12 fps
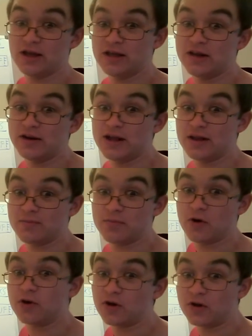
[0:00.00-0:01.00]
Internet
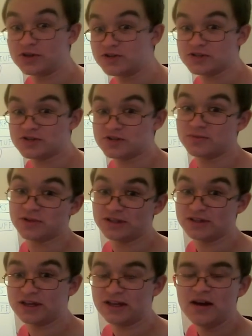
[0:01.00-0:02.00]
Protocol address or something
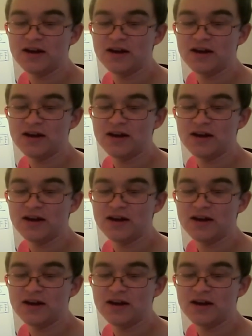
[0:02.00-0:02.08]
like that.